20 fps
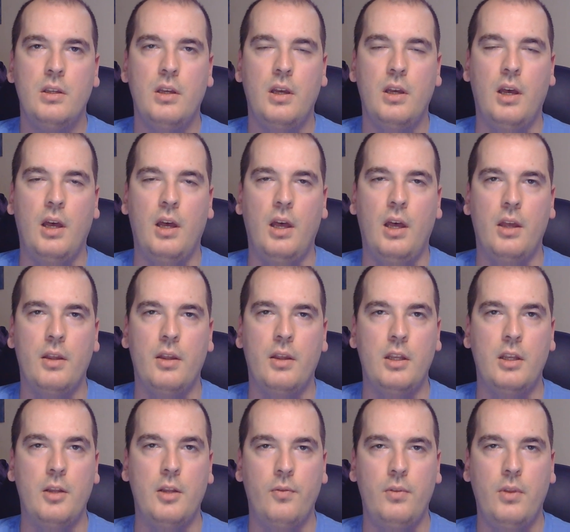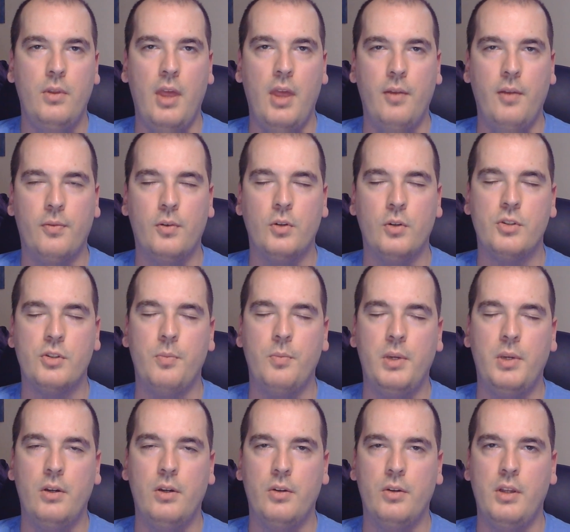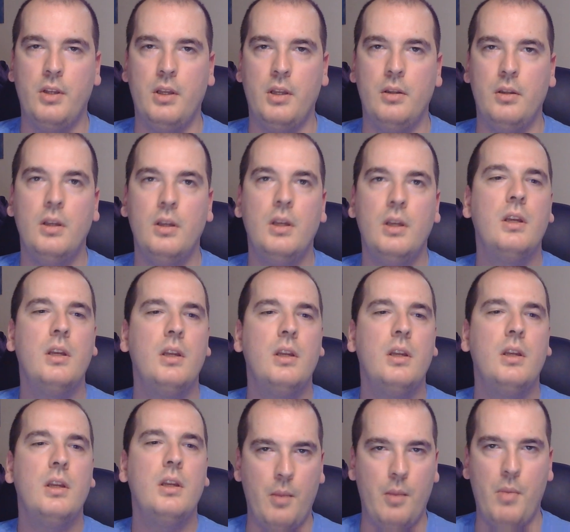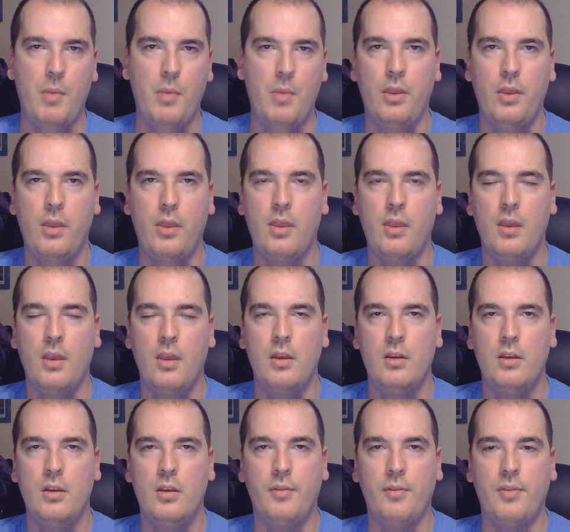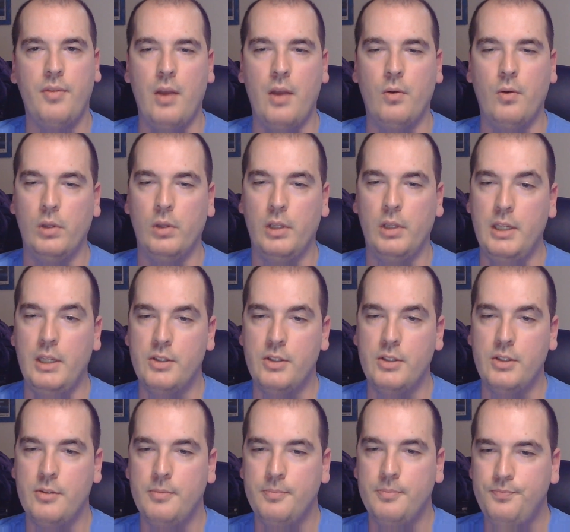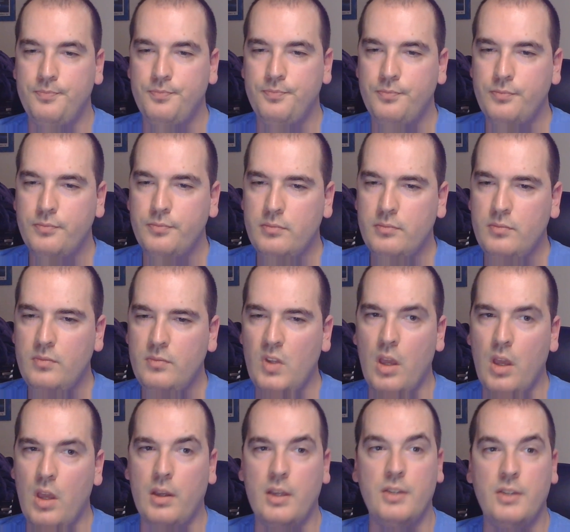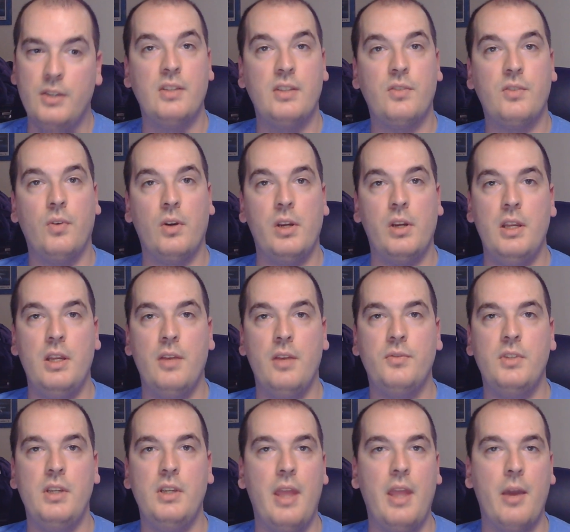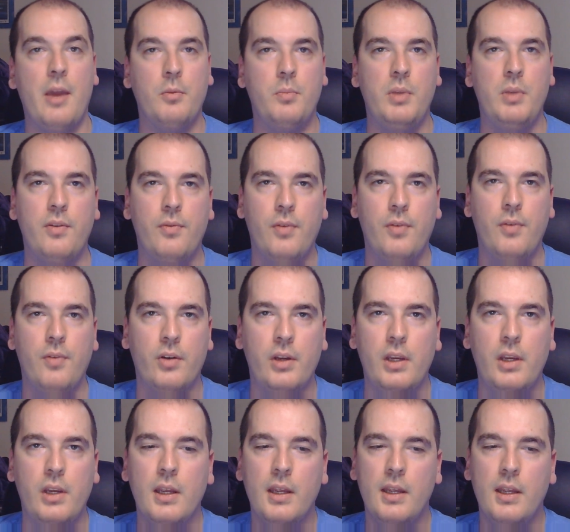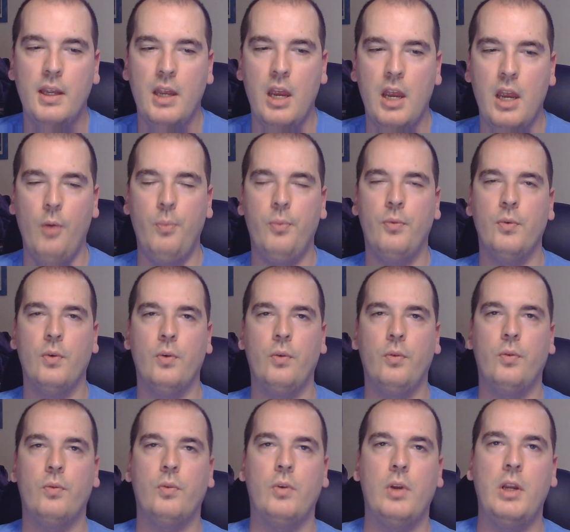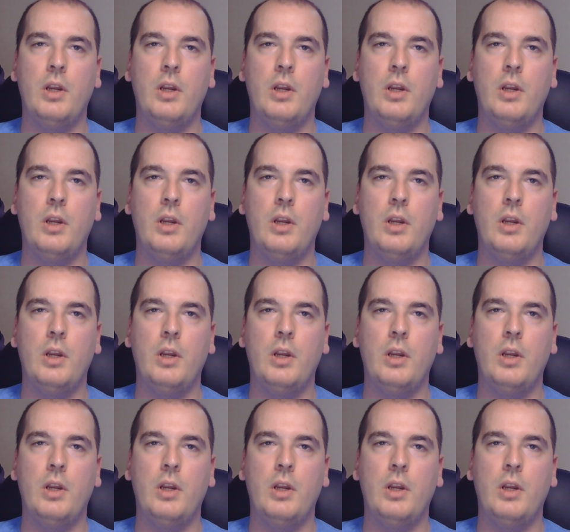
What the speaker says: they first appeared in, and the month of that release, because that's very nifty, and that would be very helpful for